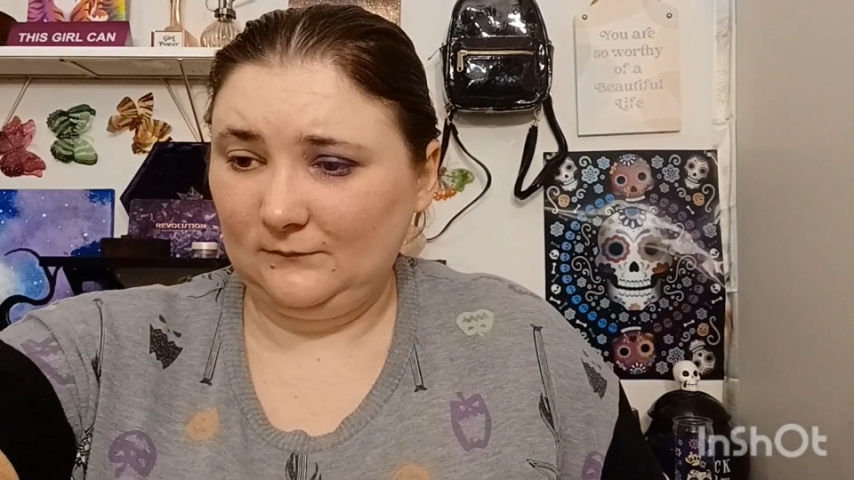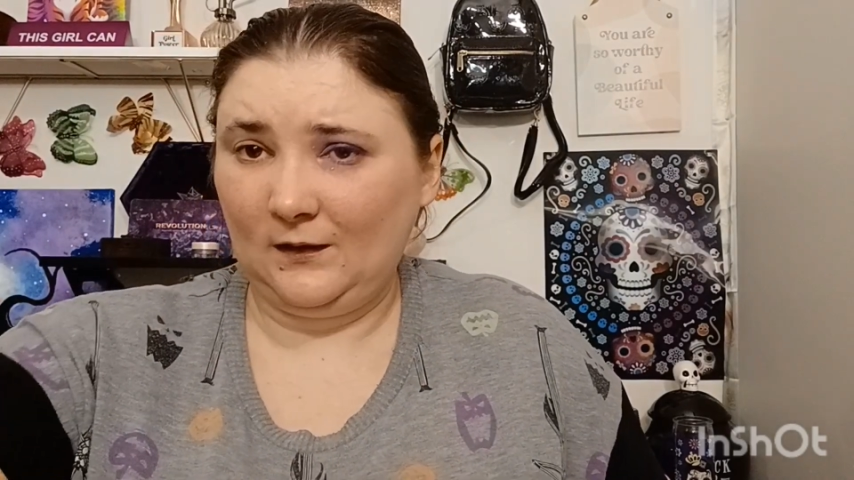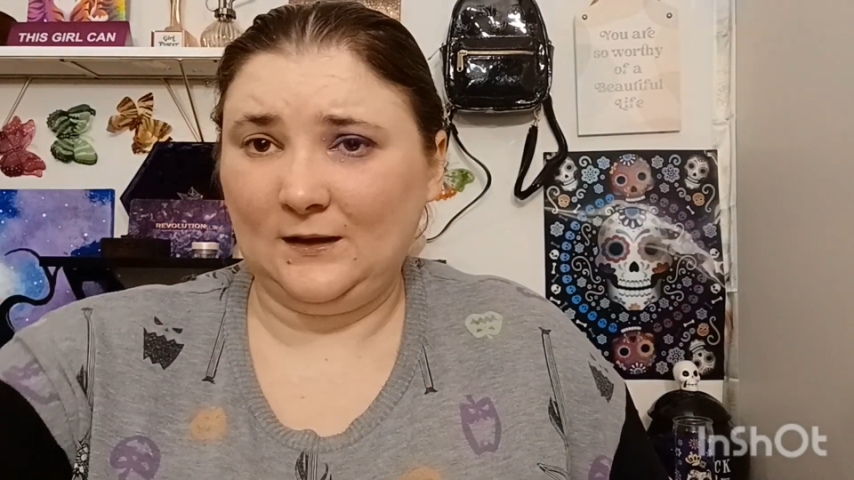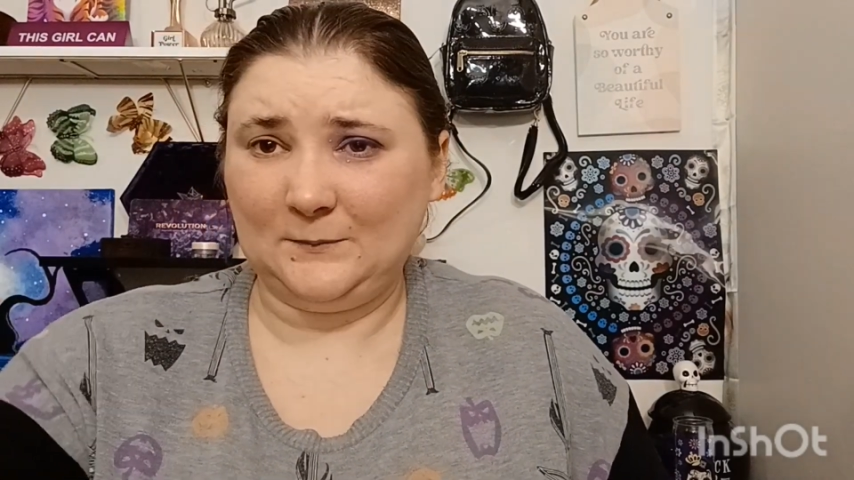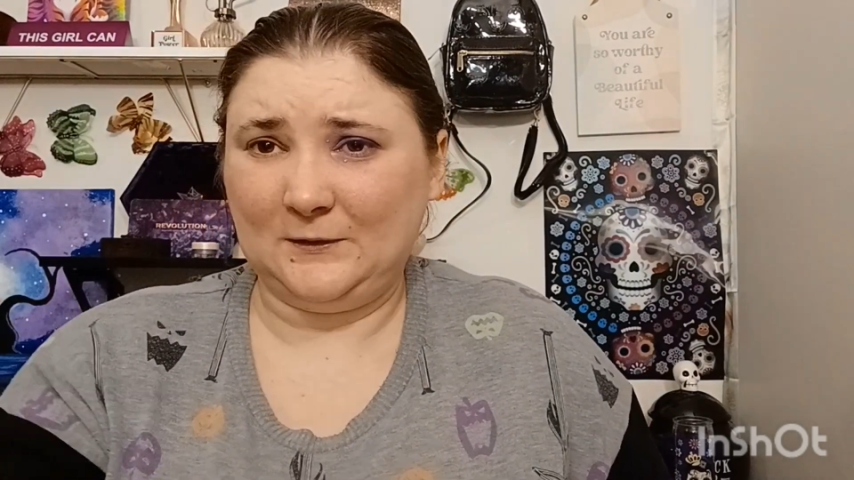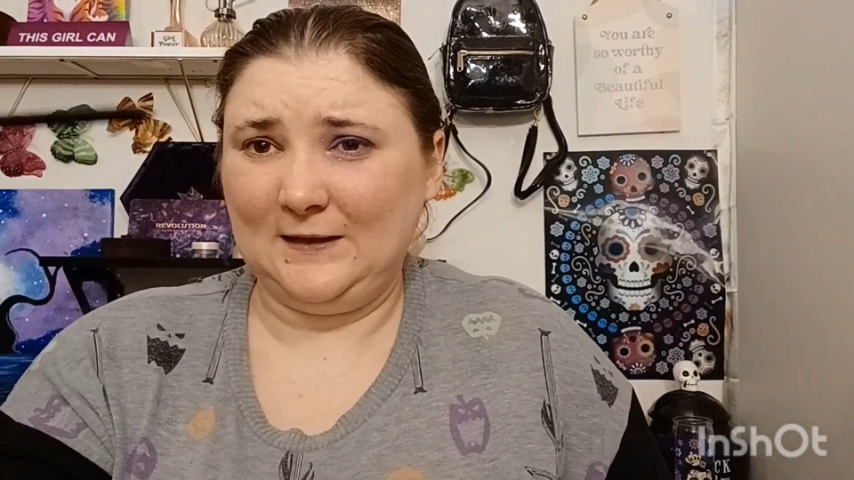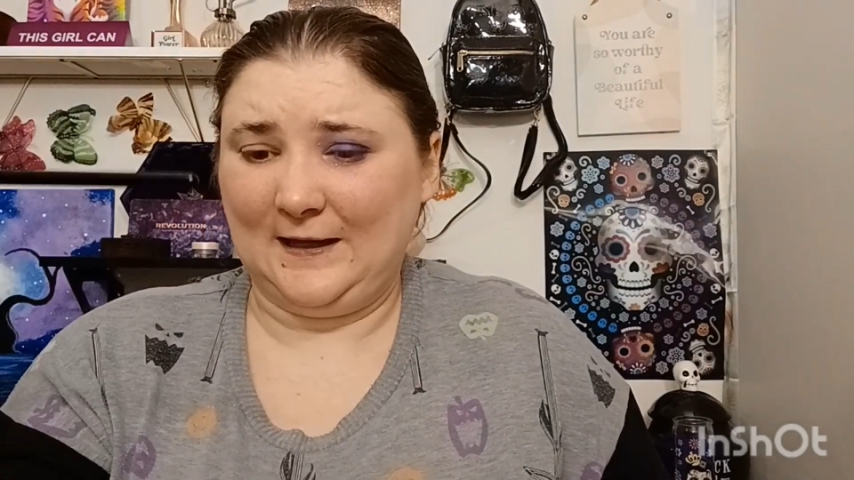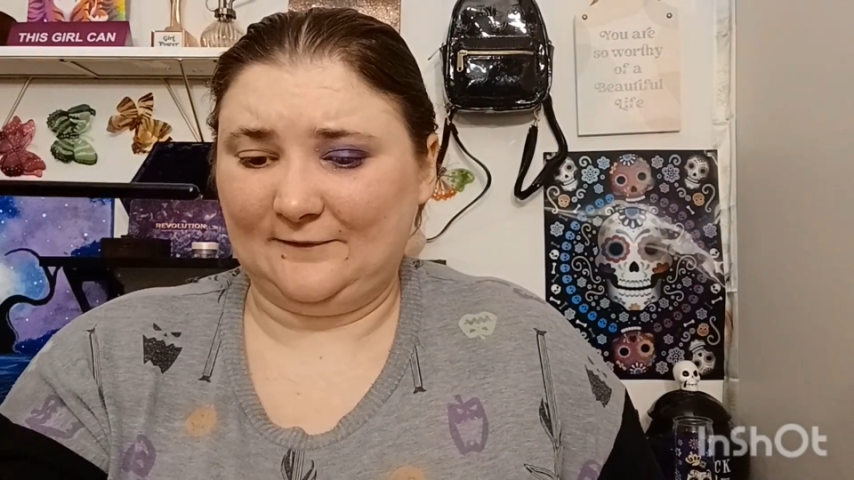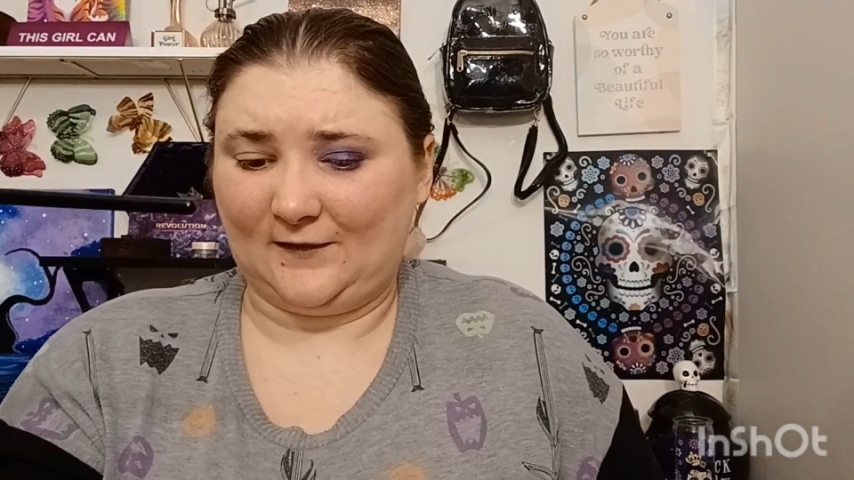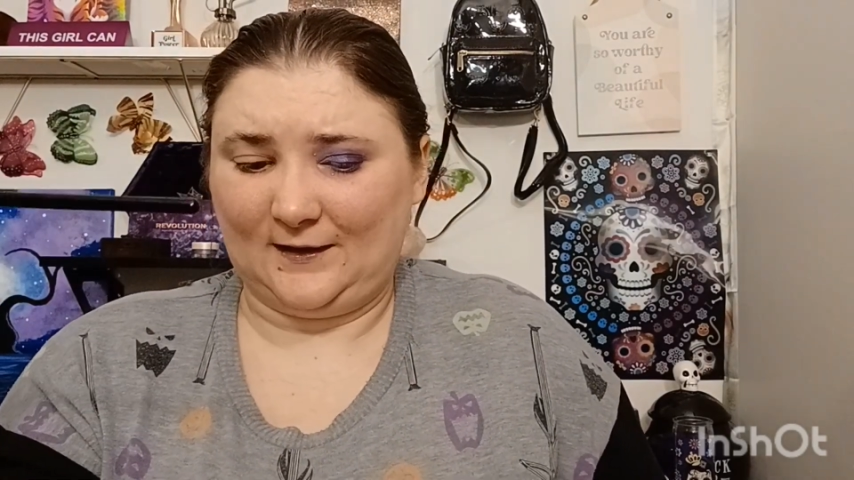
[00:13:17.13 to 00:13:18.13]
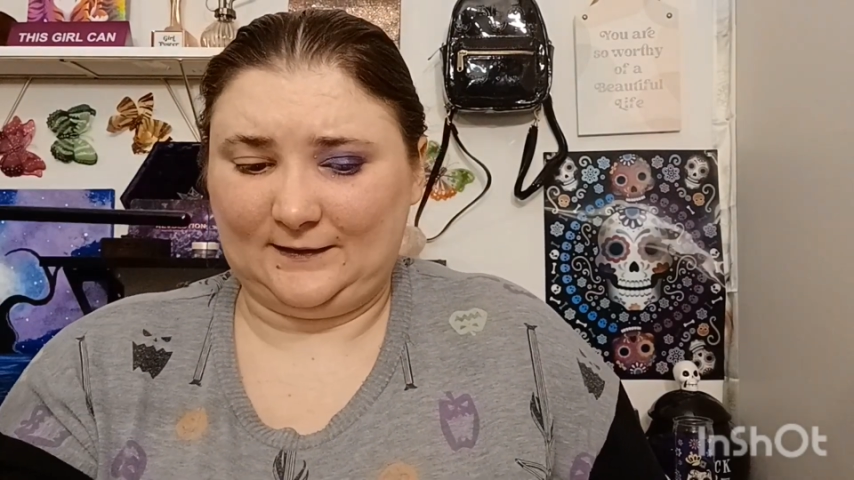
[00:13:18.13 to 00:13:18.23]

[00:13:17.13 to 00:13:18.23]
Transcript: That's why you can't find